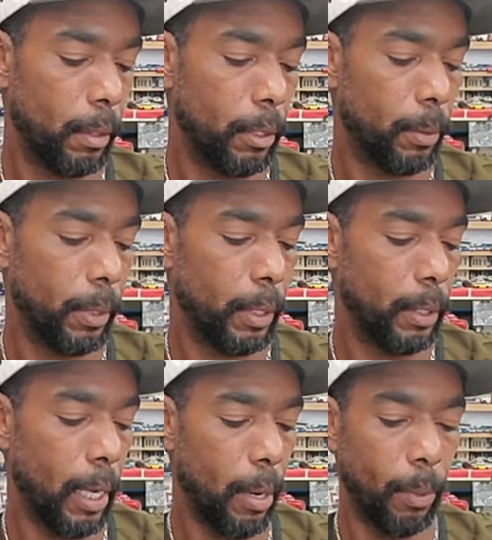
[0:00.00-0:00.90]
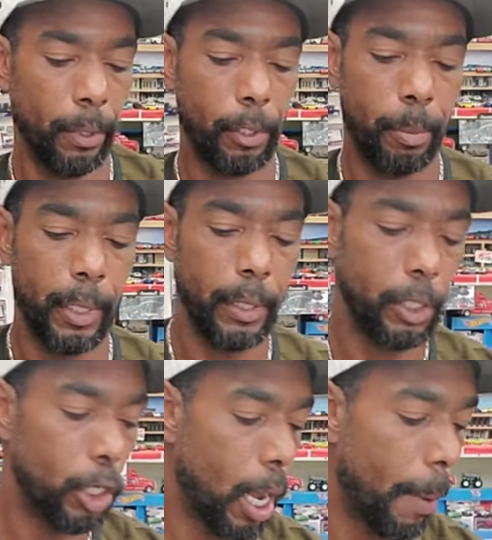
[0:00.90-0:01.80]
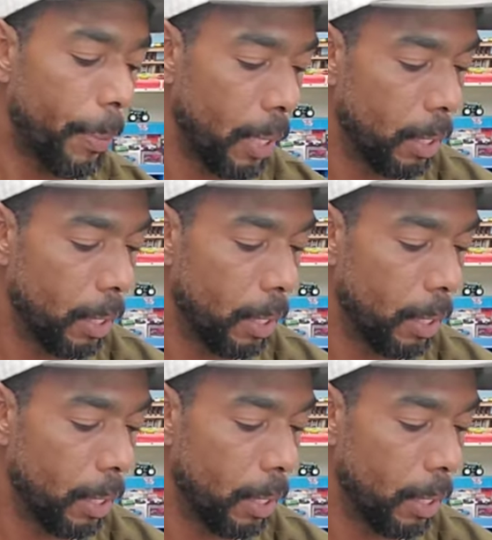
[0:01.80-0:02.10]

And this one is Hot Wheels Speed Shop.